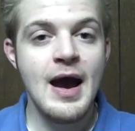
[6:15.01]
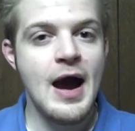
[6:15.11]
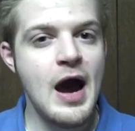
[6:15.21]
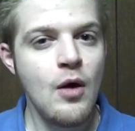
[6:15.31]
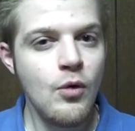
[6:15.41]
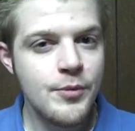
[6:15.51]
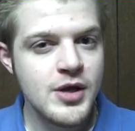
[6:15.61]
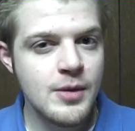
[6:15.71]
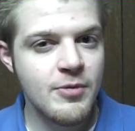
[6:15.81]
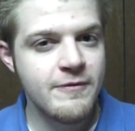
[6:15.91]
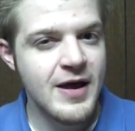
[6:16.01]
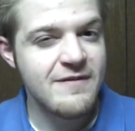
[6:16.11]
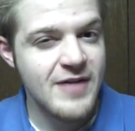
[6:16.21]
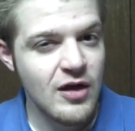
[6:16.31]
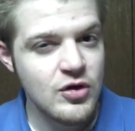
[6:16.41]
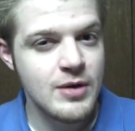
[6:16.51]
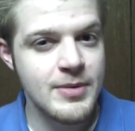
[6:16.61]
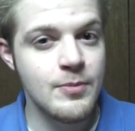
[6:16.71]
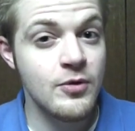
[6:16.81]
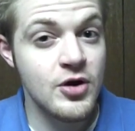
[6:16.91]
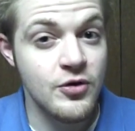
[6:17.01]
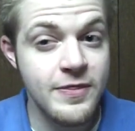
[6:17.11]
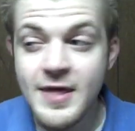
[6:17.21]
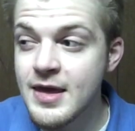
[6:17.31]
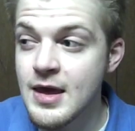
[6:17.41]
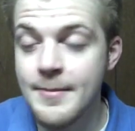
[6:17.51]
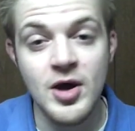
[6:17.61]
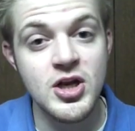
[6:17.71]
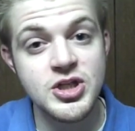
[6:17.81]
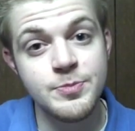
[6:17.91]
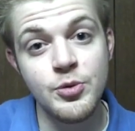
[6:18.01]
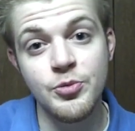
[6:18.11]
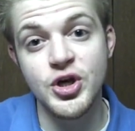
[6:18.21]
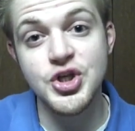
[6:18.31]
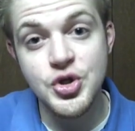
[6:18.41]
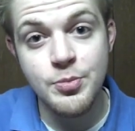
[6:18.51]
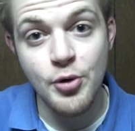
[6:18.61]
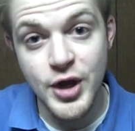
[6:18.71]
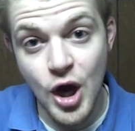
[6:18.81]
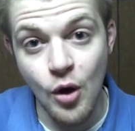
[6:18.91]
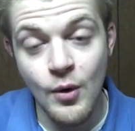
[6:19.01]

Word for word: how are we going to provide value to people that are thinking about Niche Blueprint 2.0?